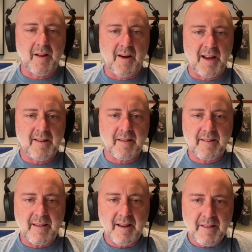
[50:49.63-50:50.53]
front of
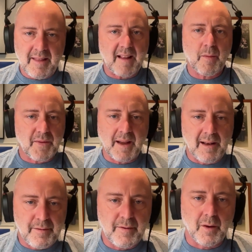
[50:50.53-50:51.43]
clients, that's
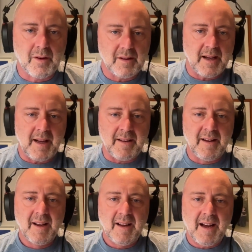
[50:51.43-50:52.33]
what they live for.
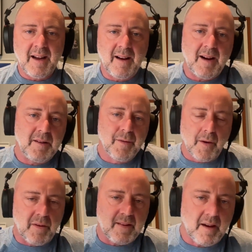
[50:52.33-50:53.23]
And
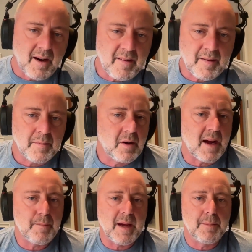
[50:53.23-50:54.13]
you've obviously hired
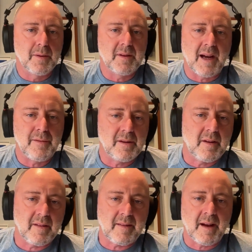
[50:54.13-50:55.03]
some great people,
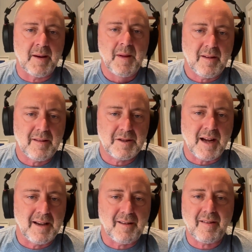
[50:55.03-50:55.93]
David, because
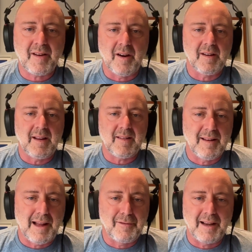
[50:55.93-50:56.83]
just chatting to Scott,
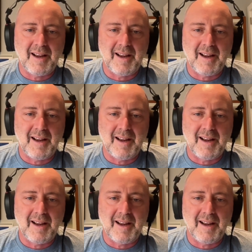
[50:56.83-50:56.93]
he's a